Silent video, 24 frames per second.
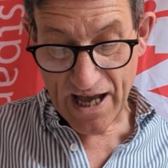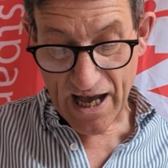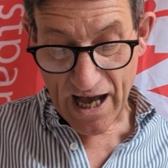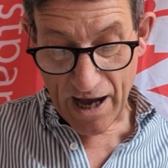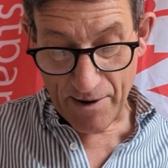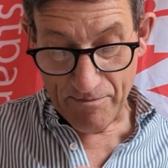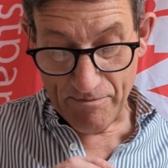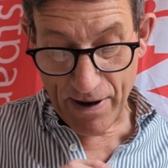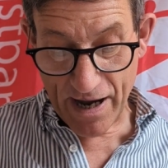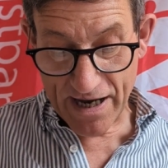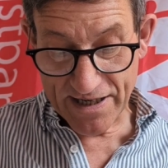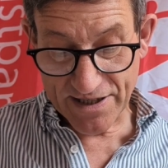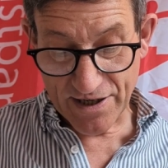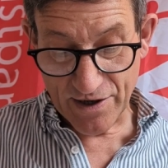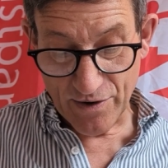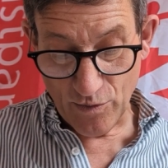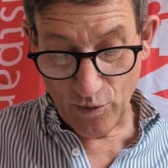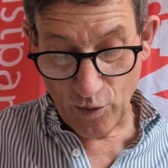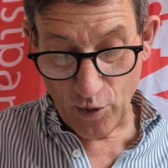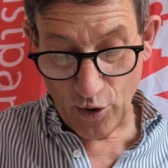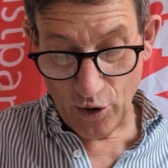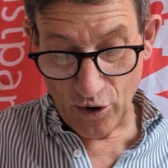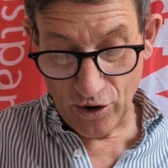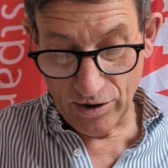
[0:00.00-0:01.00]
A peasant
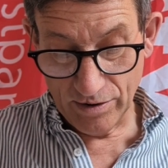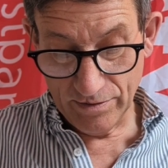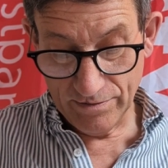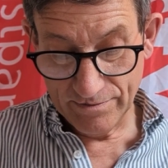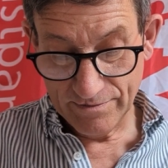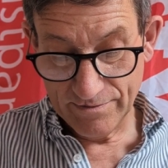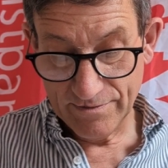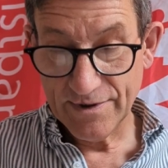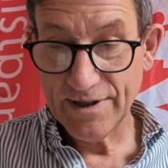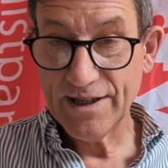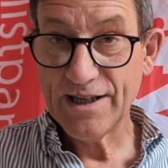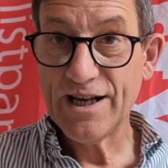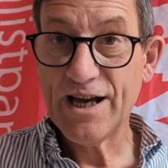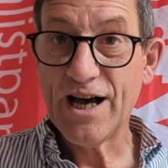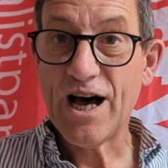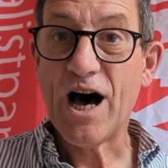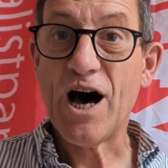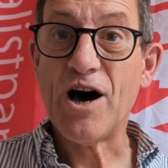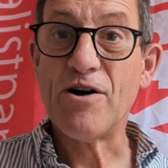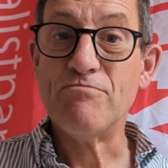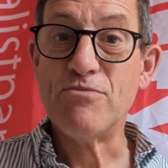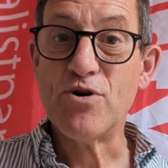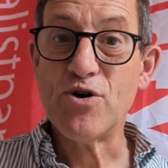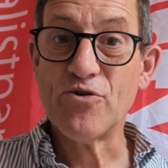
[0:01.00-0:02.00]
war,
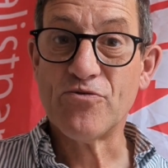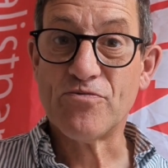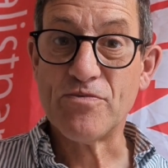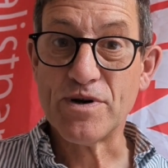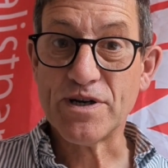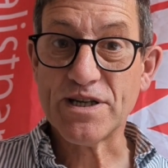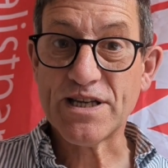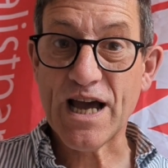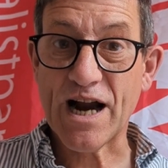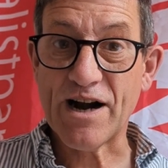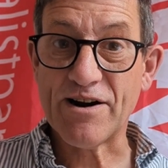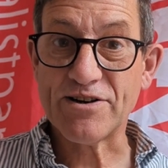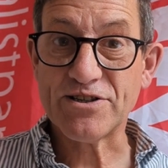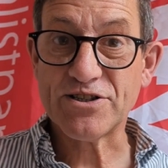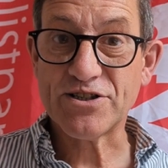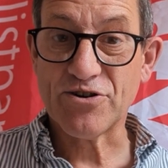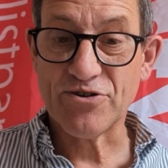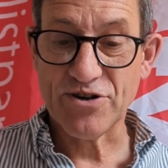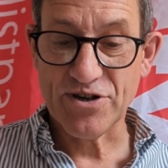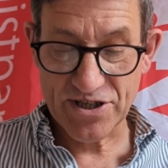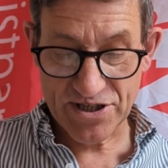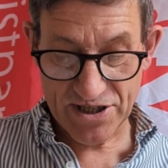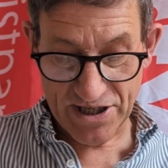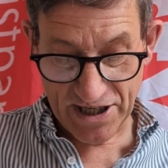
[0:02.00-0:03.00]
a movement
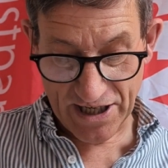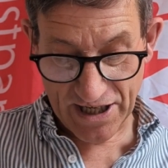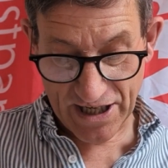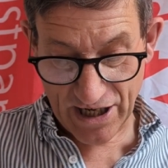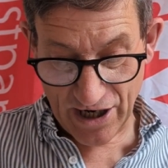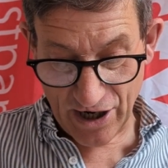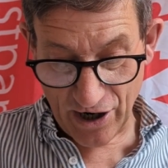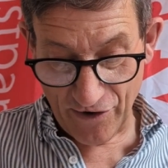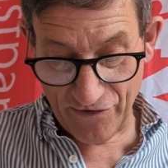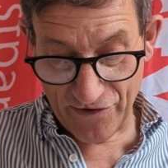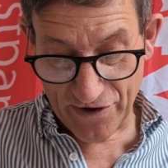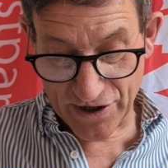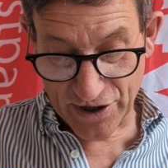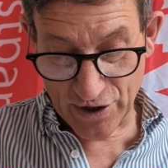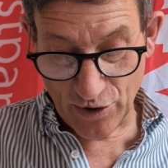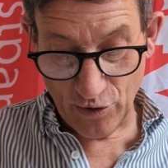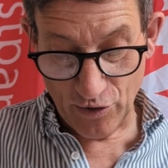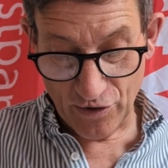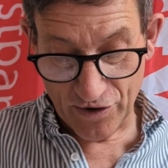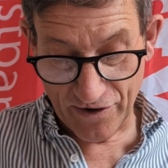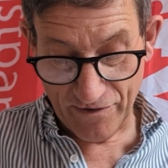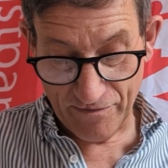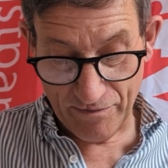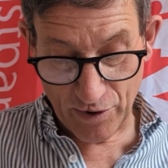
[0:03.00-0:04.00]
characteristic of the
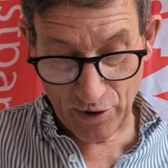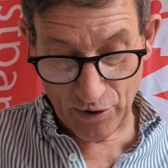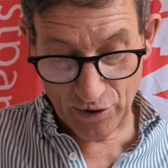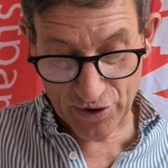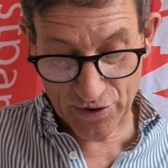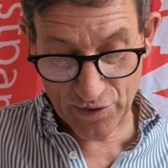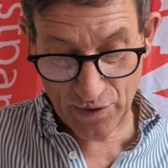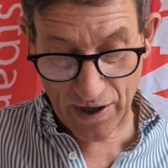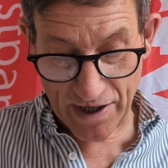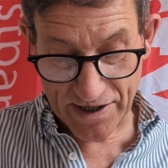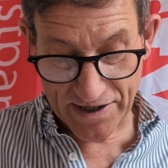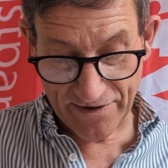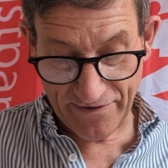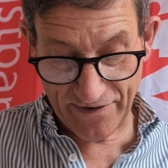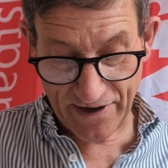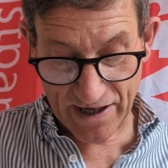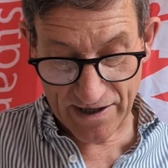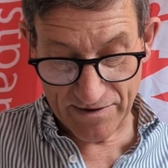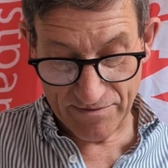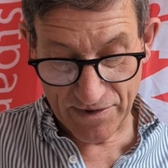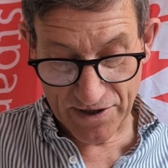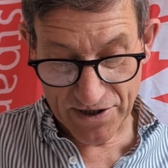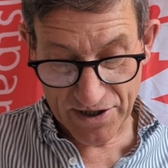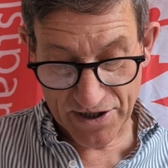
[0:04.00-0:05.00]
dawn of bourgeois
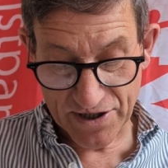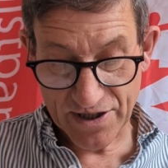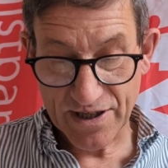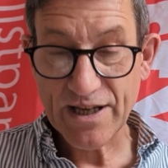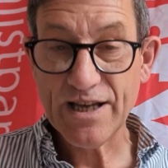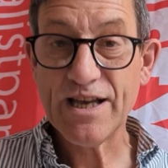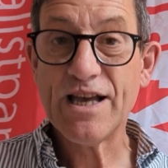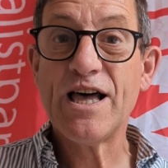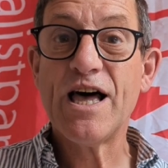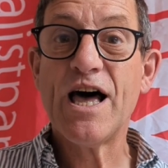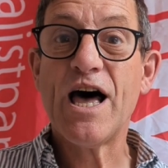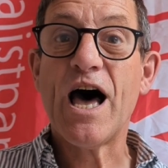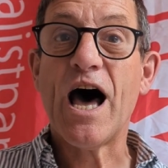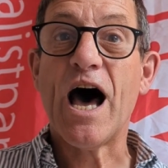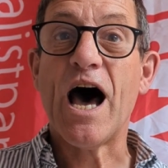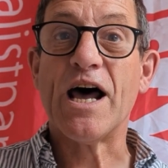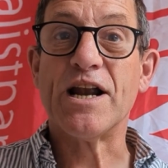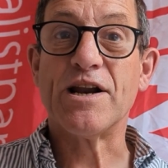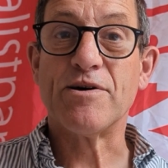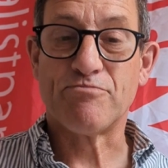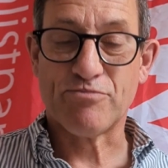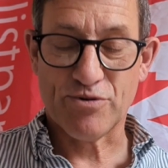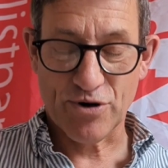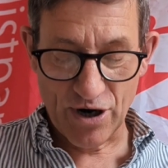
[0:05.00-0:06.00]
development,
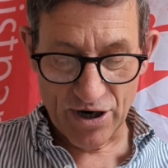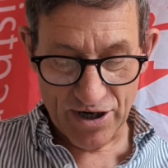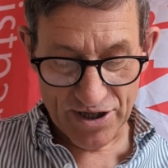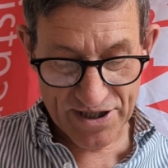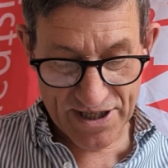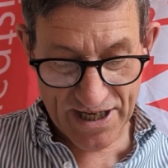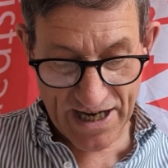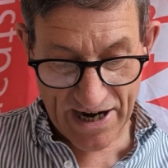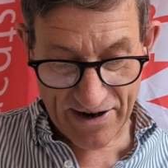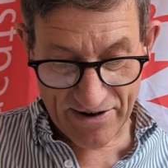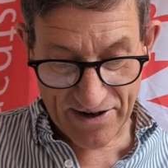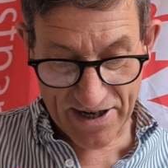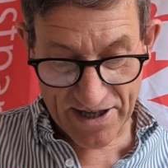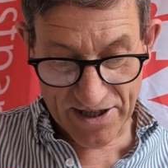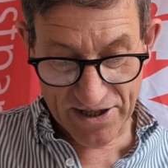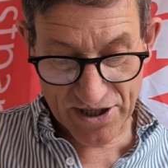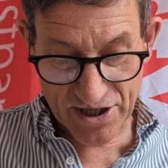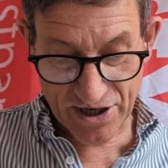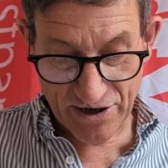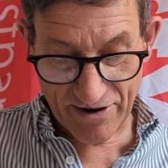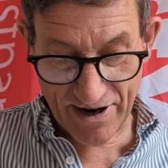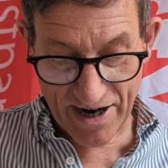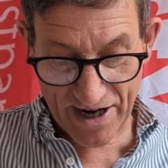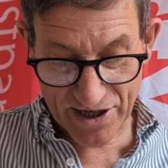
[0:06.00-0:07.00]
and a proletarian
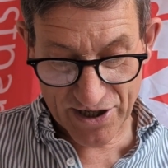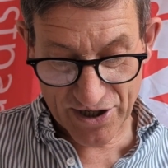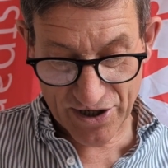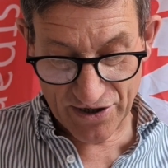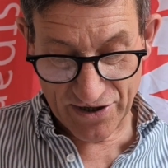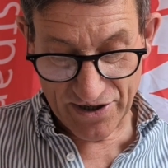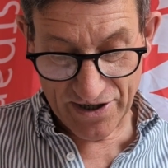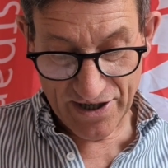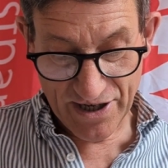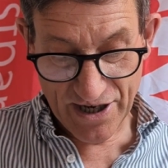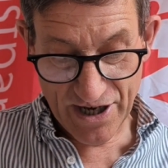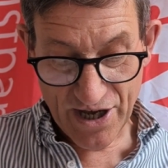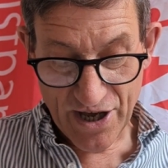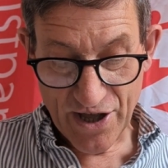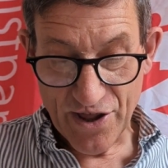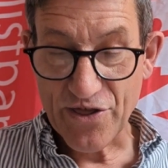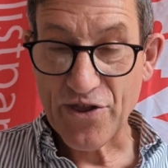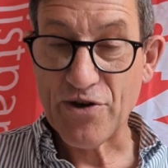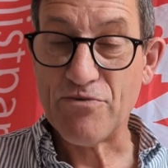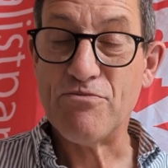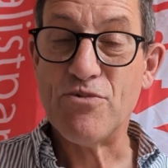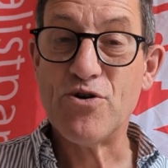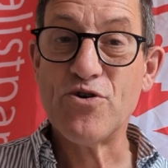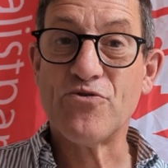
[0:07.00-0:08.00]
insurrection,
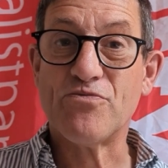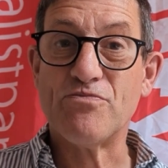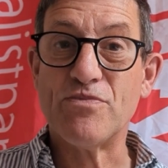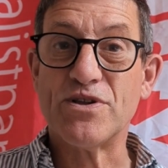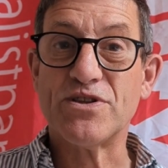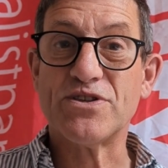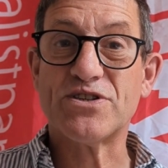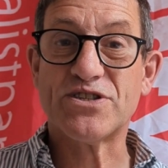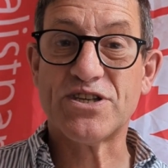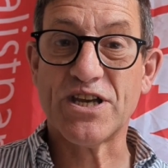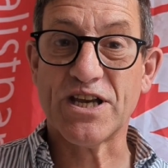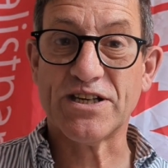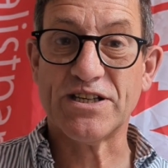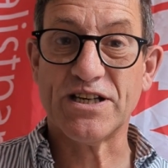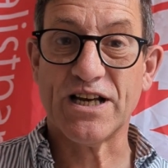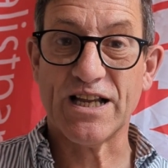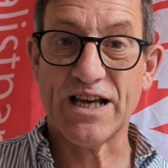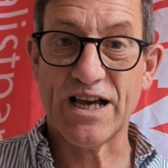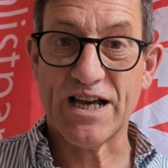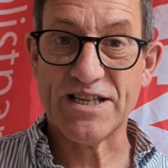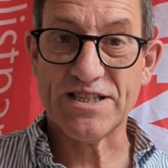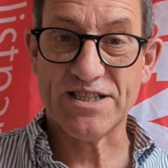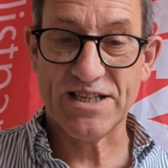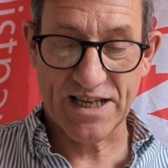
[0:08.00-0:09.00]
the movement
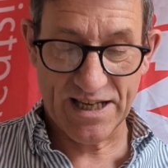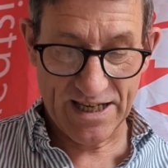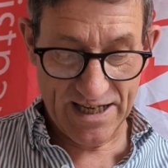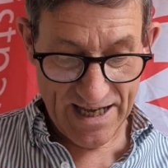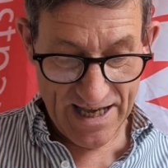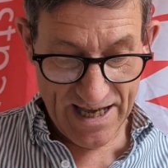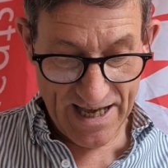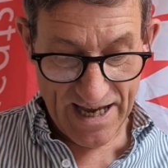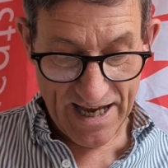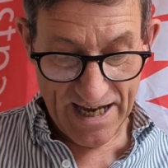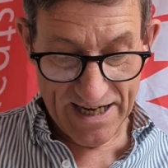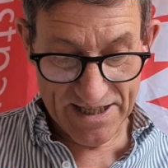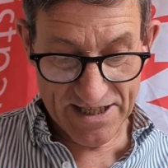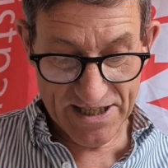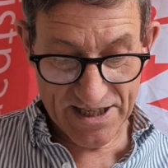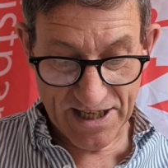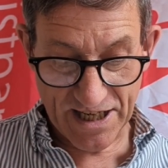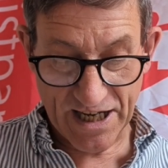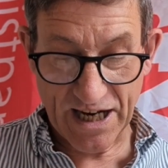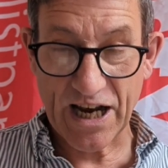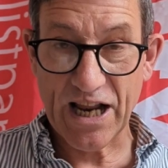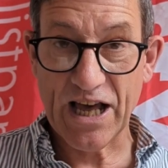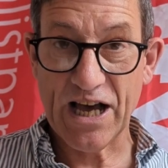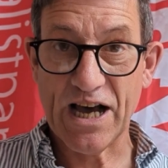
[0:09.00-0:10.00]
signalising its
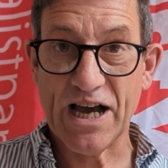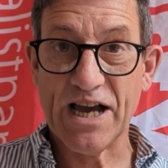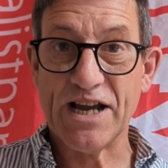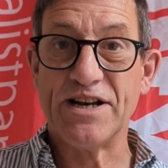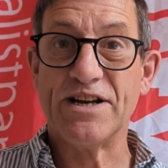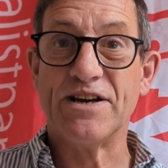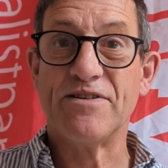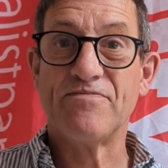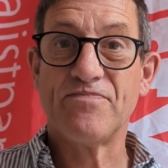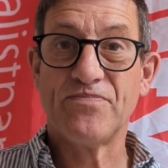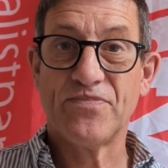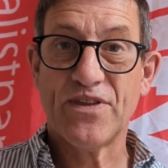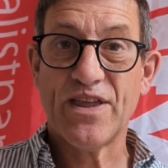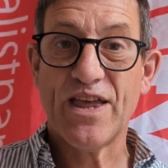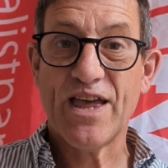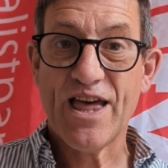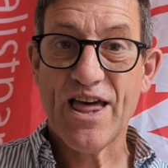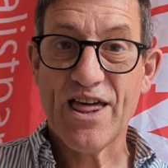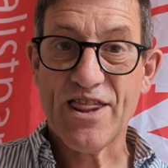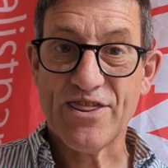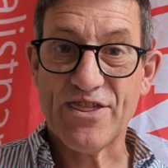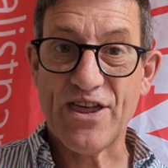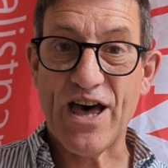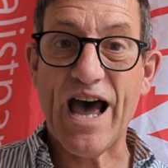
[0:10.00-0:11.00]
decline.
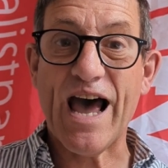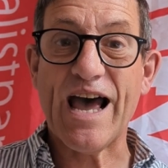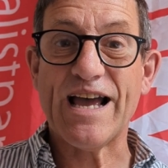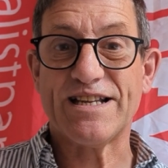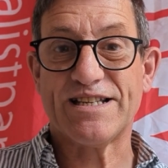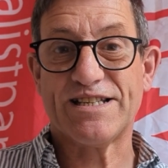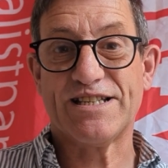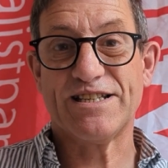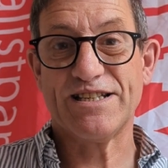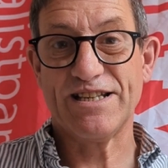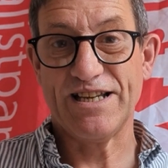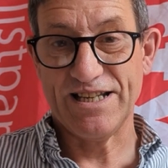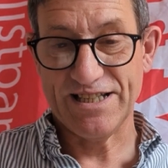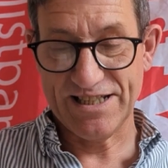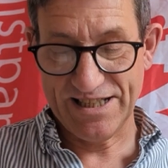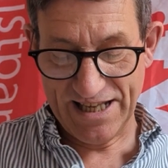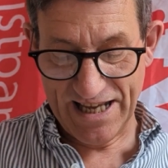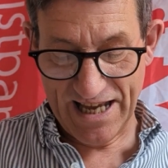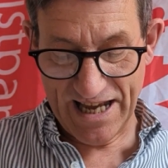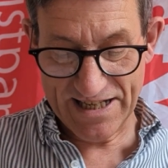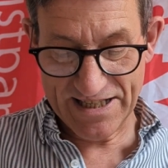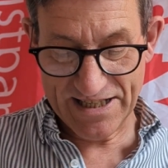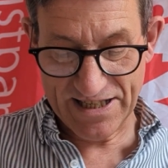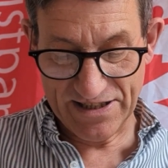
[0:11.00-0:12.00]
That is
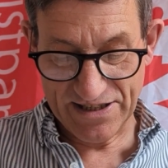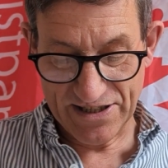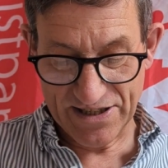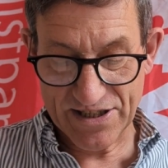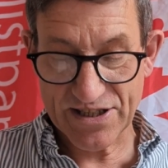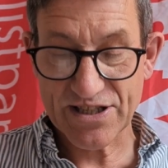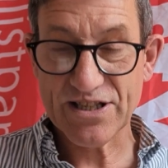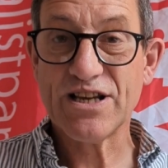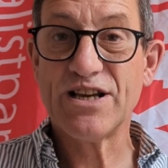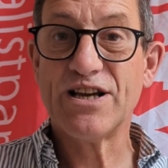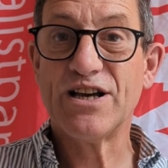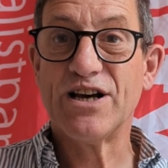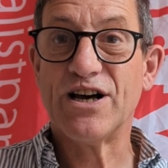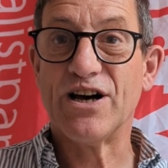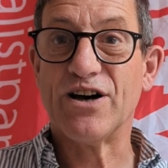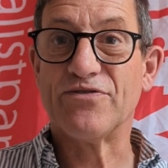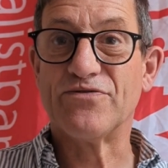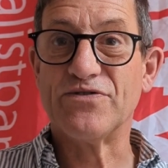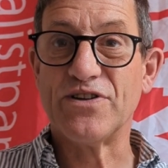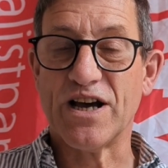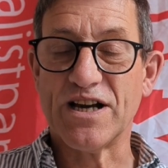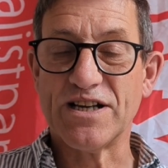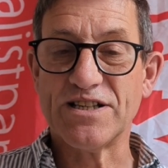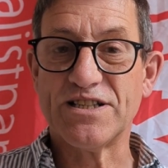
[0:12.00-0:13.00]
the essence of
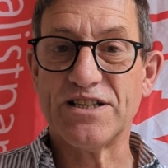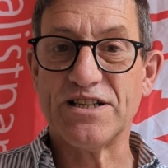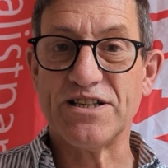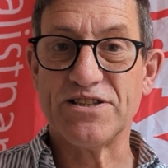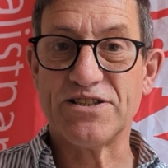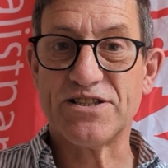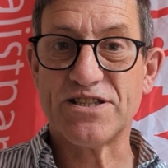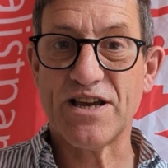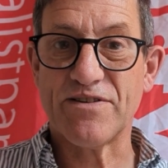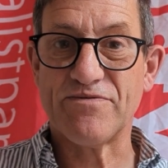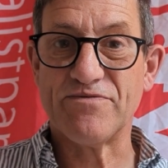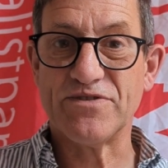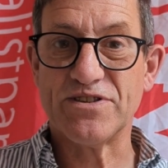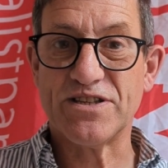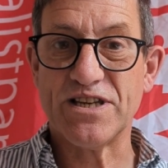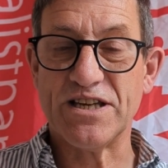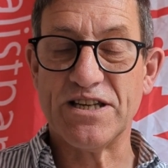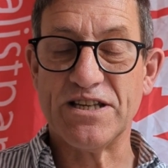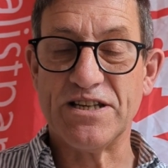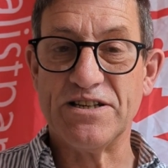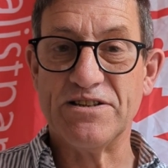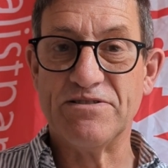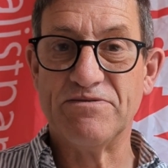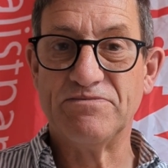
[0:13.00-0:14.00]

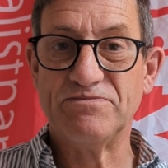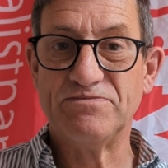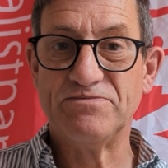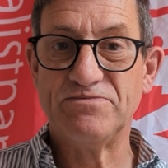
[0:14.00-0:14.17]
1917.